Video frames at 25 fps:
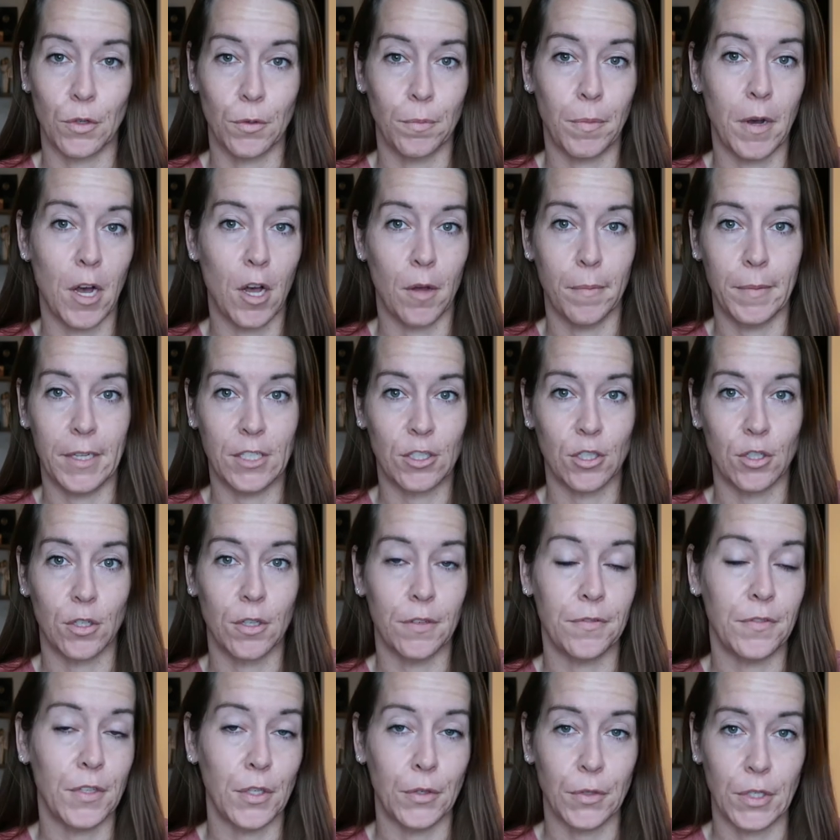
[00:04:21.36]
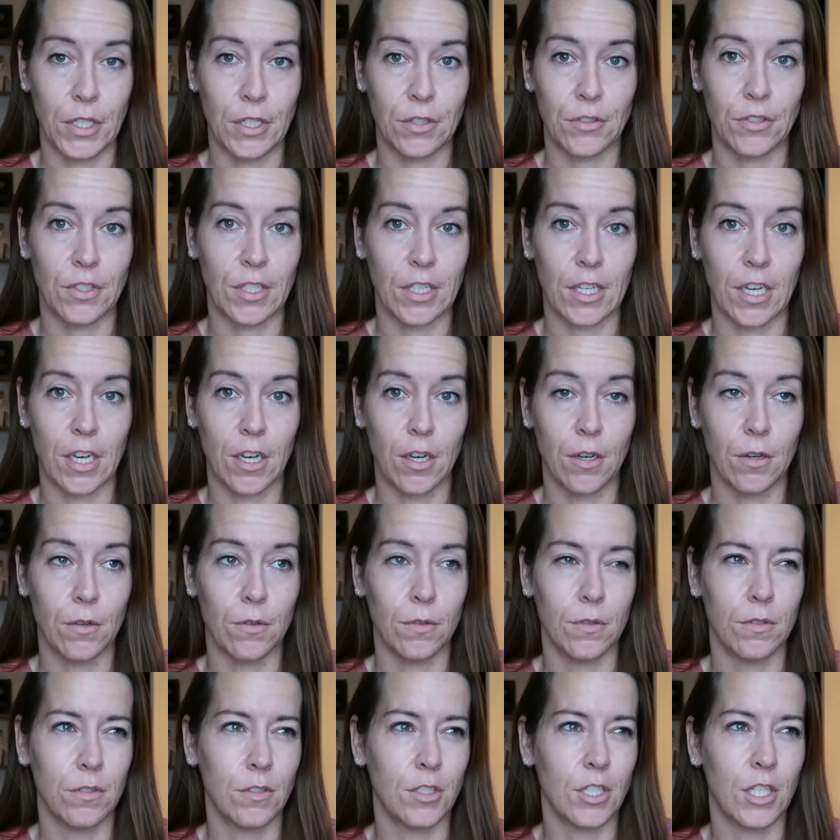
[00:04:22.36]
through Paul Mitchell a few years
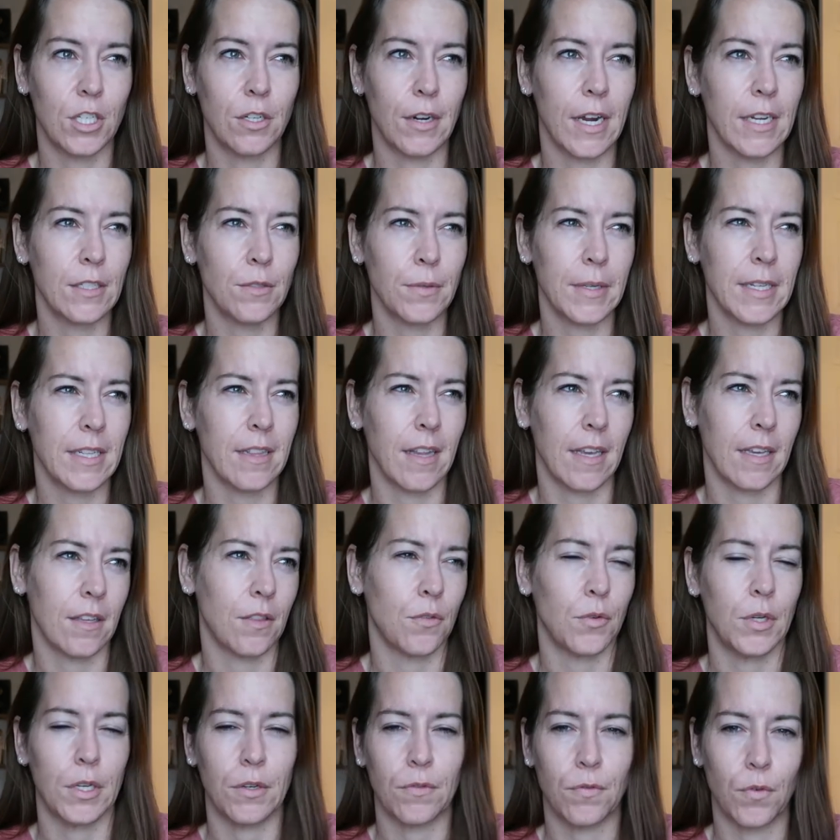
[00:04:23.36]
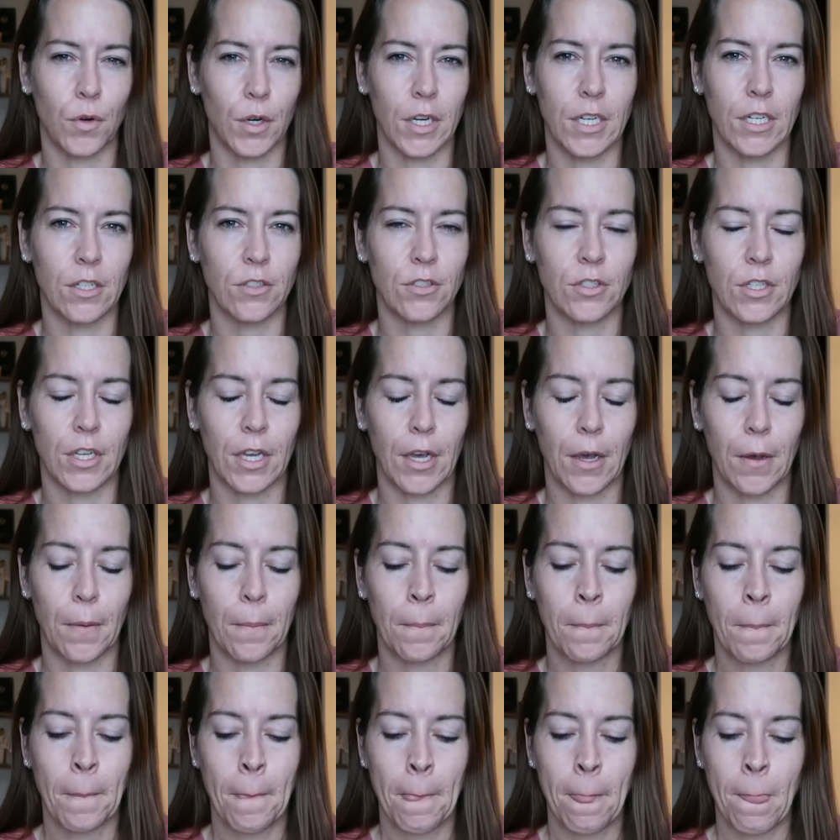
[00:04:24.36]
ago. She graduated like three or four years ago.
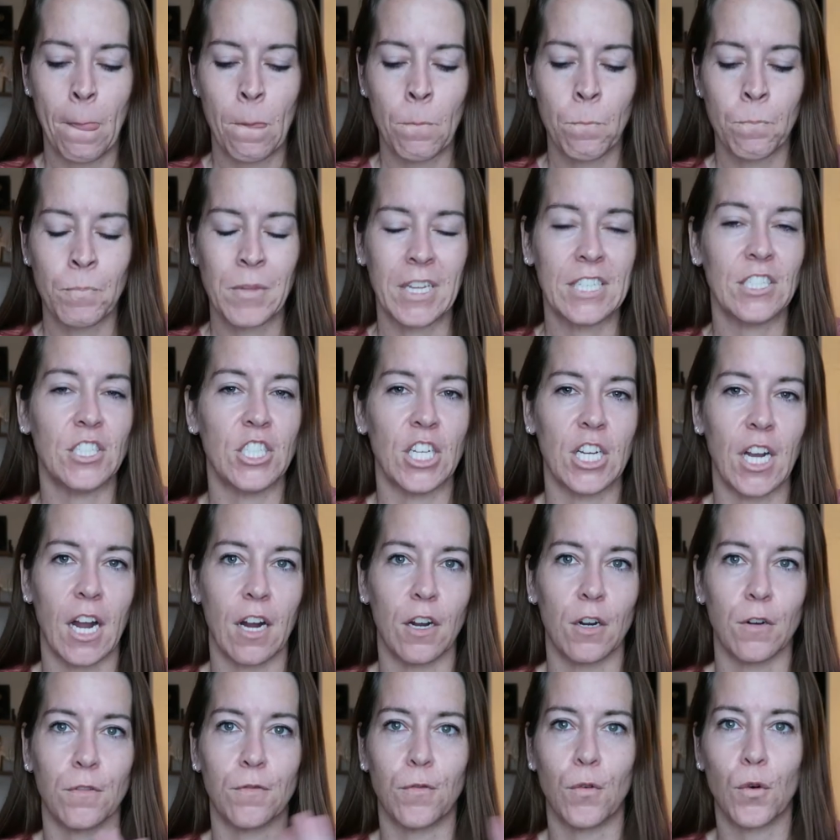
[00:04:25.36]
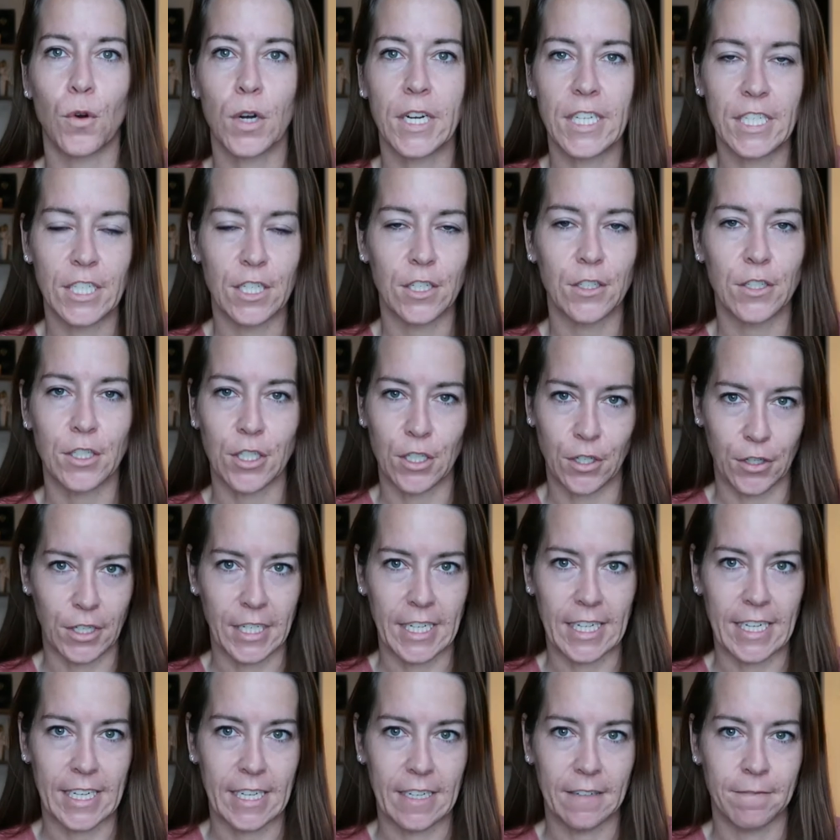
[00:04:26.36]
She got her four-year
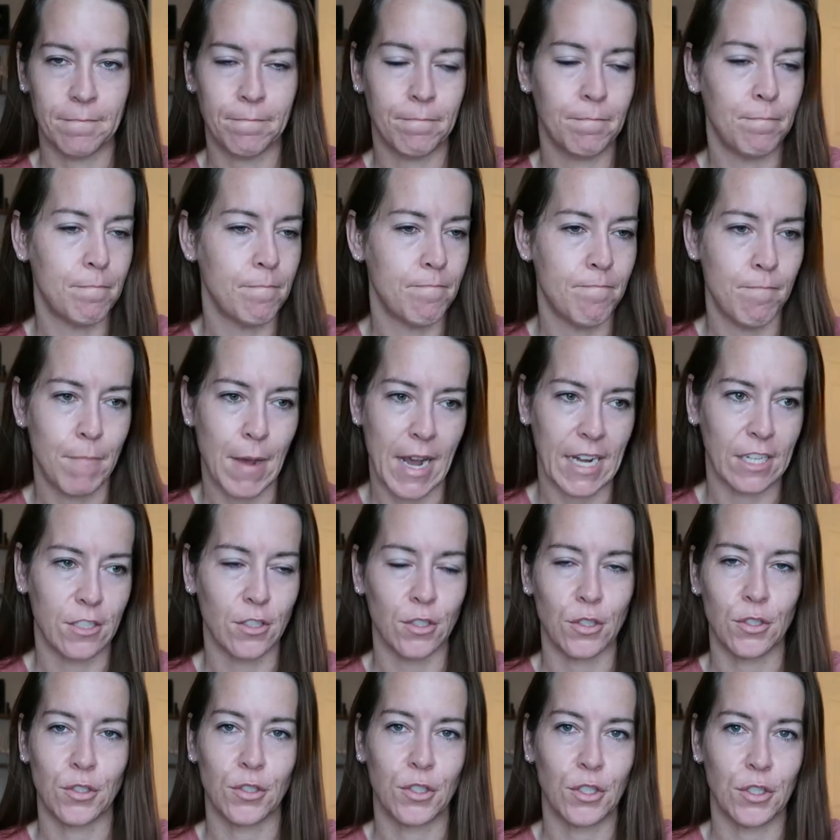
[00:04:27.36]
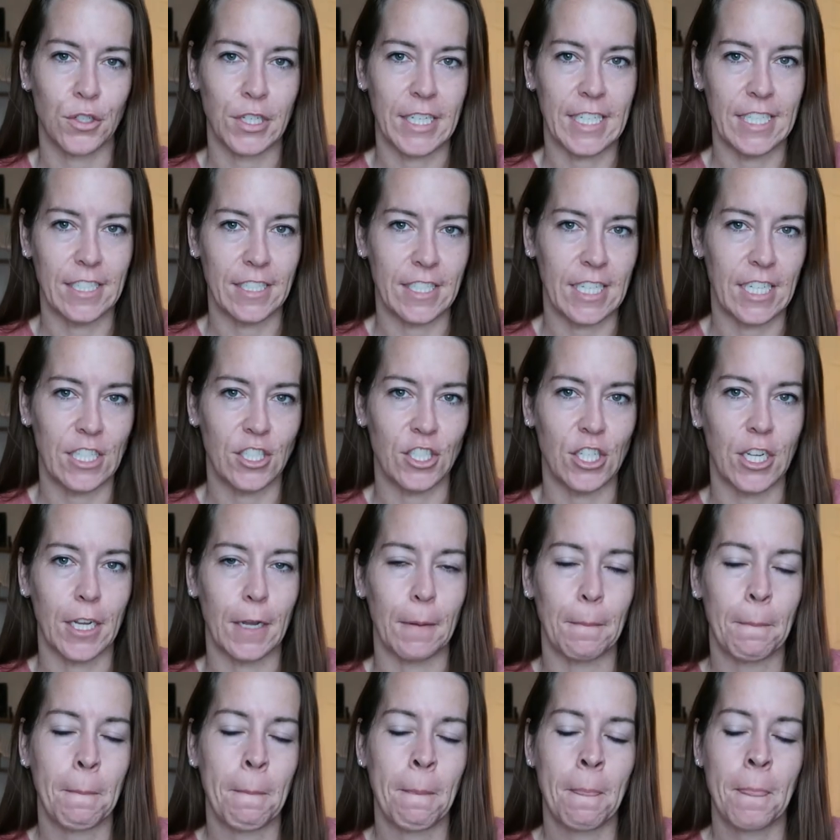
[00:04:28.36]
degree, bachelor's degree in
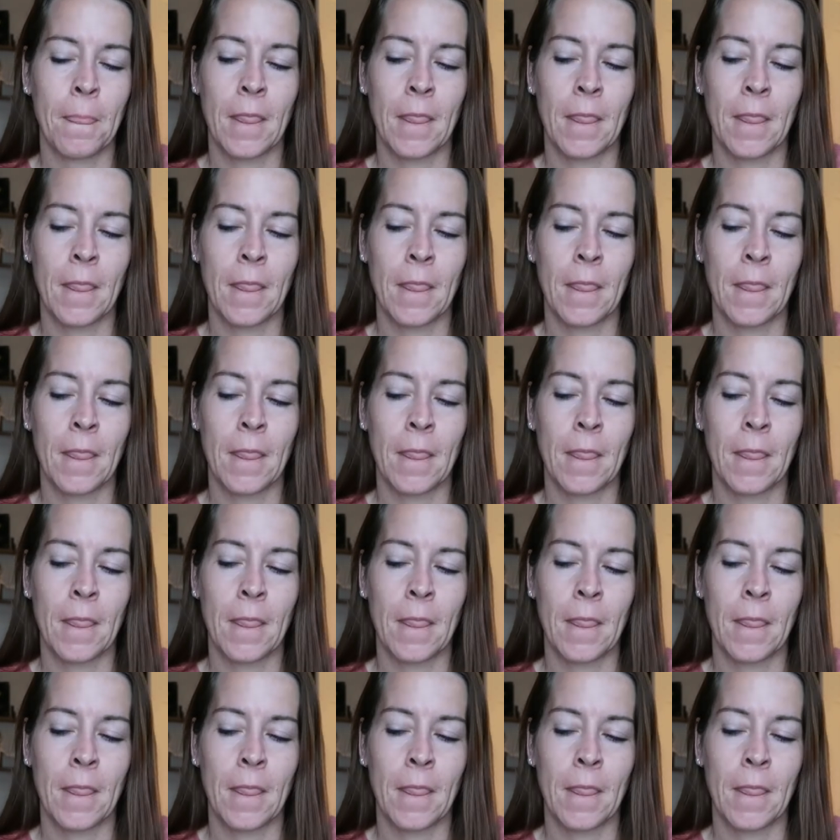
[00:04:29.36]
teaching,